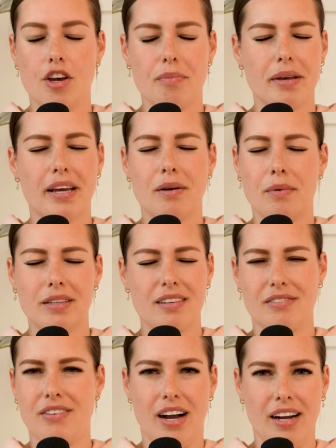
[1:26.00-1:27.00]
you'll be like, what
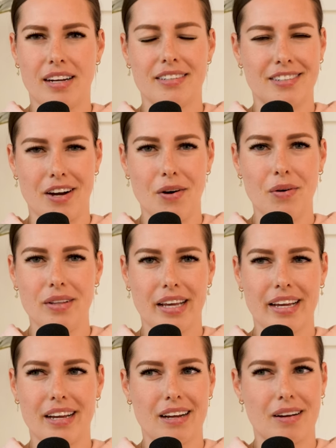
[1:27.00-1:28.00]
the fuck? No,
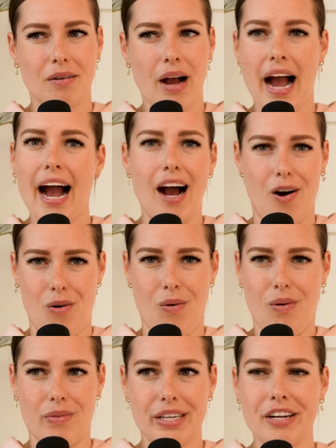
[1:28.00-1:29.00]
like
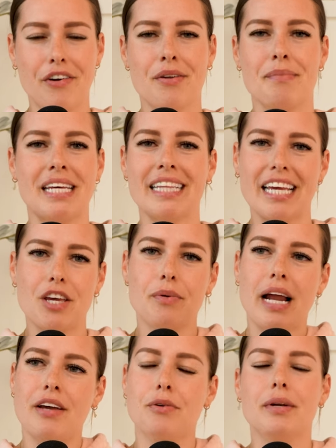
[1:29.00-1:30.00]
how? You know what I mean? Like
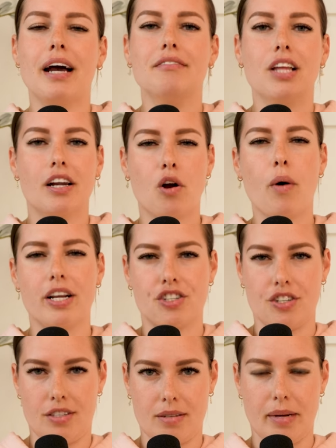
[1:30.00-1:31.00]
you would, you would have a lot of
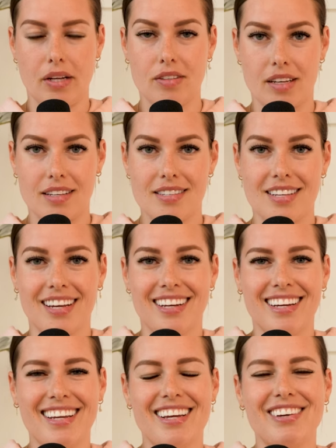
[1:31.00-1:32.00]
questions about this.
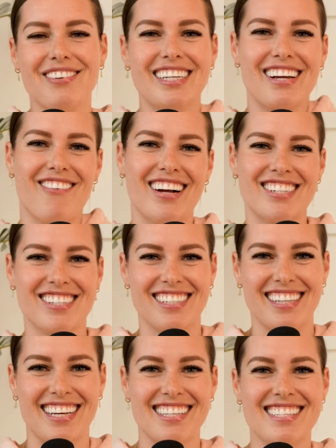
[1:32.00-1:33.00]
You would
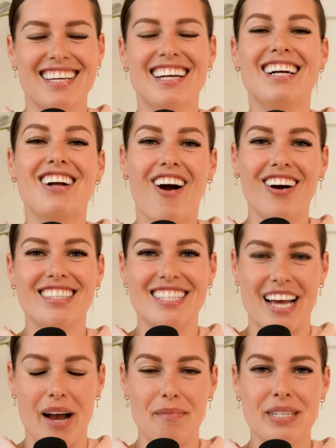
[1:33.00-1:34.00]
question this
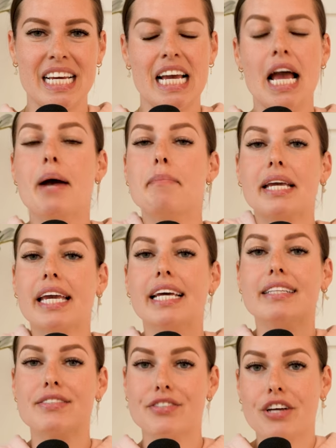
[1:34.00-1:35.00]
concept, but
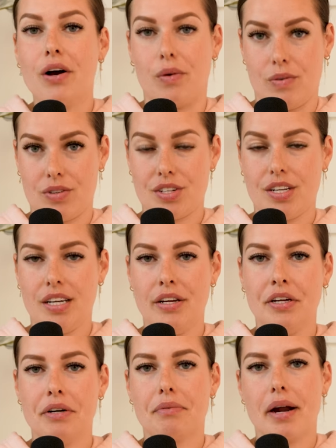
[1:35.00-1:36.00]
kids don't,
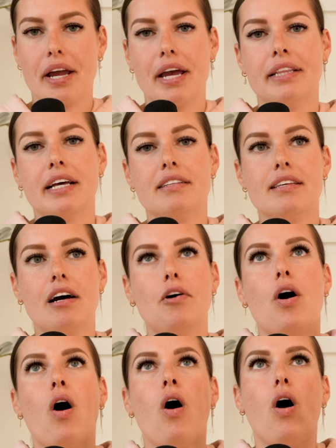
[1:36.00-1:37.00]
right? And that's
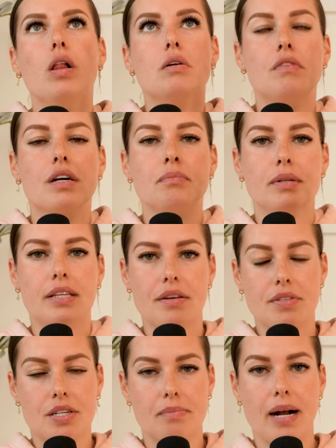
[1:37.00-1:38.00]
how all of our
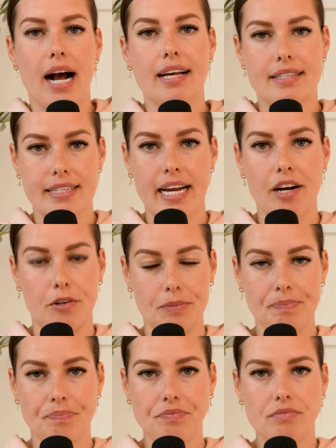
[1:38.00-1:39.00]
beliefs are passed
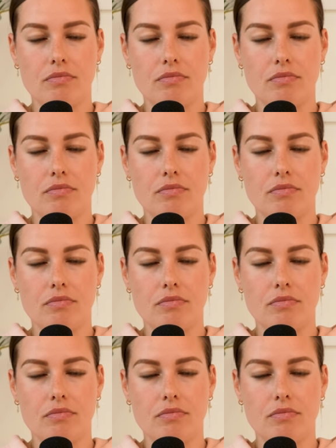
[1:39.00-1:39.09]
down